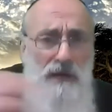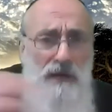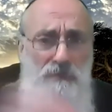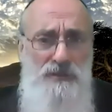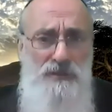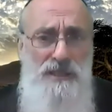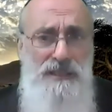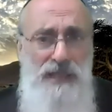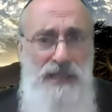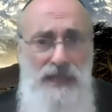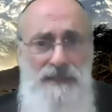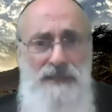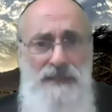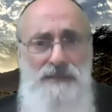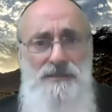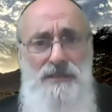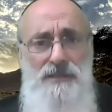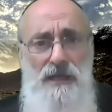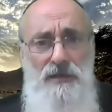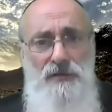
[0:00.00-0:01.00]
Nachman was in the
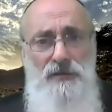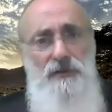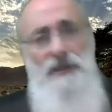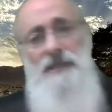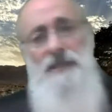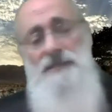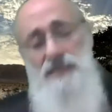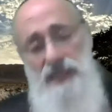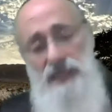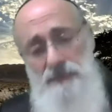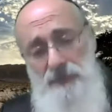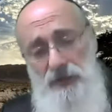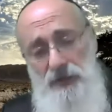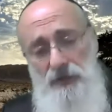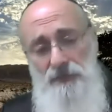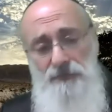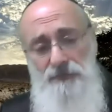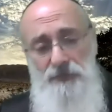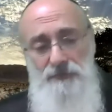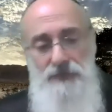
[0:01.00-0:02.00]
eighteenth century, he's elaborating
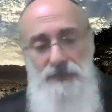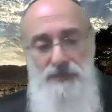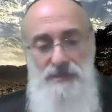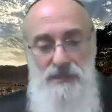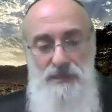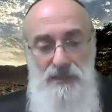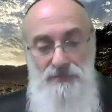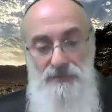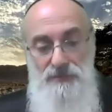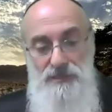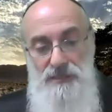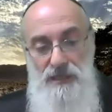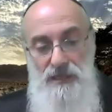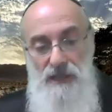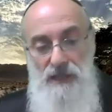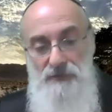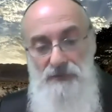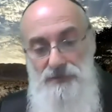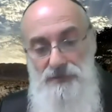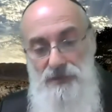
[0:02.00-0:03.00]
on the fifteenth century
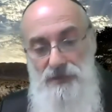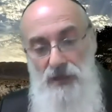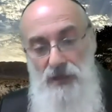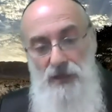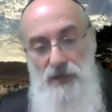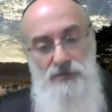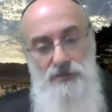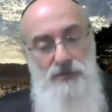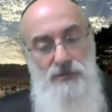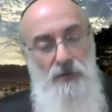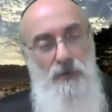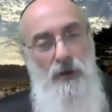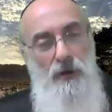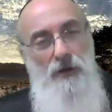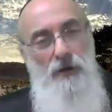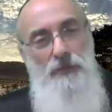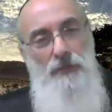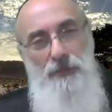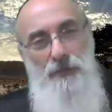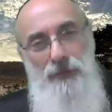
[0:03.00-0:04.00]
scholars. So
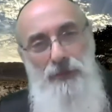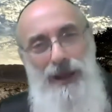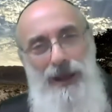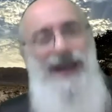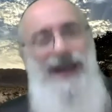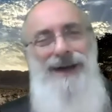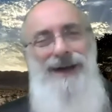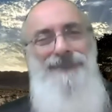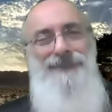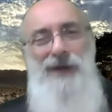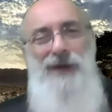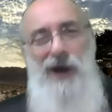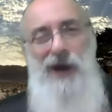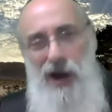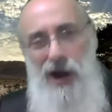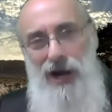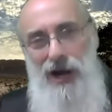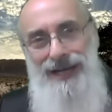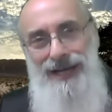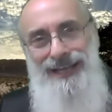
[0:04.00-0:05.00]
throughout
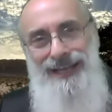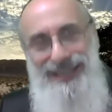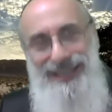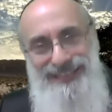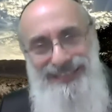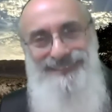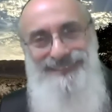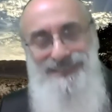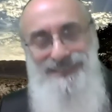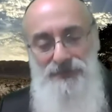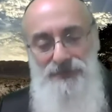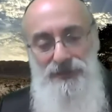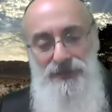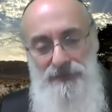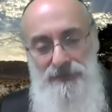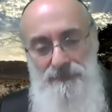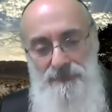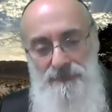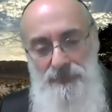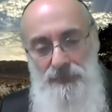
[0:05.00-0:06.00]
our
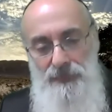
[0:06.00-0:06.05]
history,